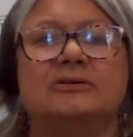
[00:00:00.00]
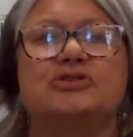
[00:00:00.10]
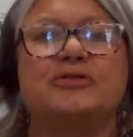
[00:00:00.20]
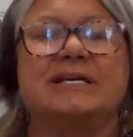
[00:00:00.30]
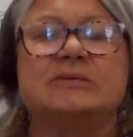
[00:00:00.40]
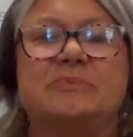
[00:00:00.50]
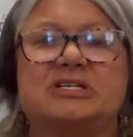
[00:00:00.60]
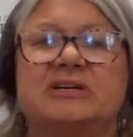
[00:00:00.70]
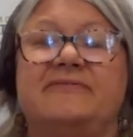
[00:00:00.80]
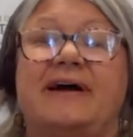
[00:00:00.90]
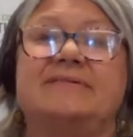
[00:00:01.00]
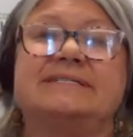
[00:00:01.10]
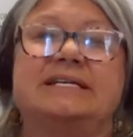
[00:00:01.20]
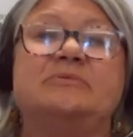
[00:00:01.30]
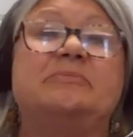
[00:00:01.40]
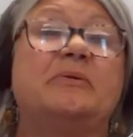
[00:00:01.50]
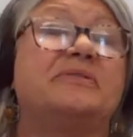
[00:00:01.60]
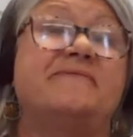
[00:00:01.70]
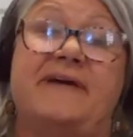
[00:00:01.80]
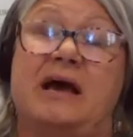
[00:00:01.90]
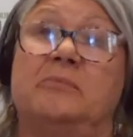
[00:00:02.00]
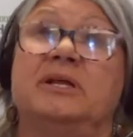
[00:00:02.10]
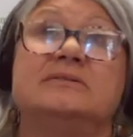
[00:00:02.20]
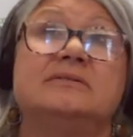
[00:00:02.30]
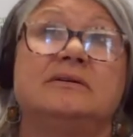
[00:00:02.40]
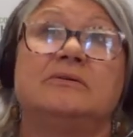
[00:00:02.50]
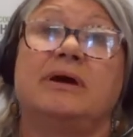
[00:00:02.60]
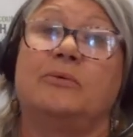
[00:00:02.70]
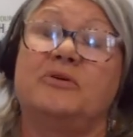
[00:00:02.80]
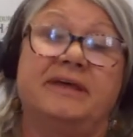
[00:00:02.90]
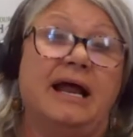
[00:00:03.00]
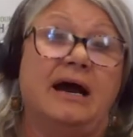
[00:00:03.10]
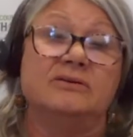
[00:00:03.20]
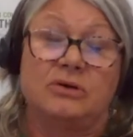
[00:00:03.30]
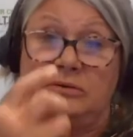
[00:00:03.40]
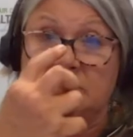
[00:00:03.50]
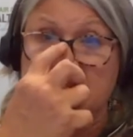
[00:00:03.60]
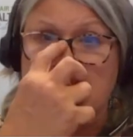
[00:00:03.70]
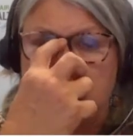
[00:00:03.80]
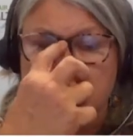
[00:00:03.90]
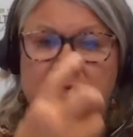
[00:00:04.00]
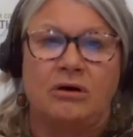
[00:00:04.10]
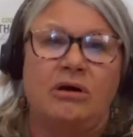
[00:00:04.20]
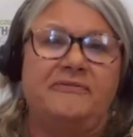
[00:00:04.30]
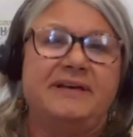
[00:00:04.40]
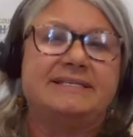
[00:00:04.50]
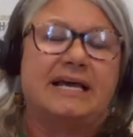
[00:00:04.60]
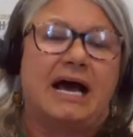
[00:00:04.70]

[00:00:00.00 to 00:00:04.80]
transmission of the virus seems to be within families, right, within households. So if it's a